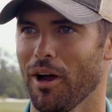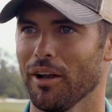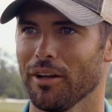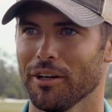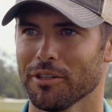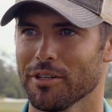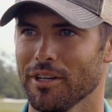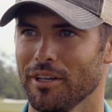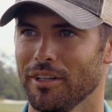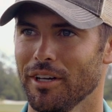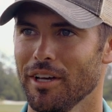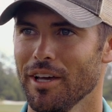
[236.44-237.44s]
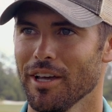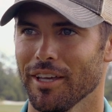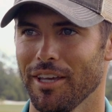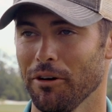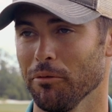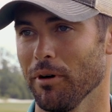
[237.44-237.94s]
product to
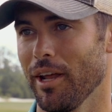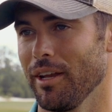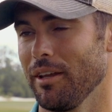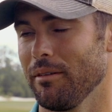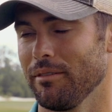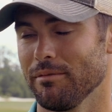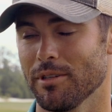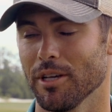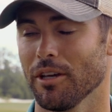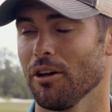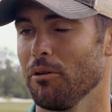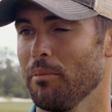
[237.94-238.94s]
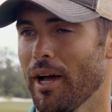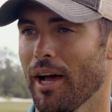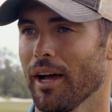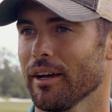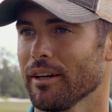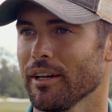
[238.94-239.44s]
get ready to go
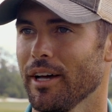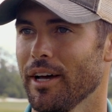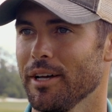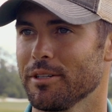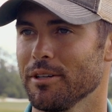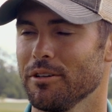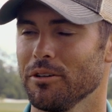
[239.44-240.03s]
back uh, to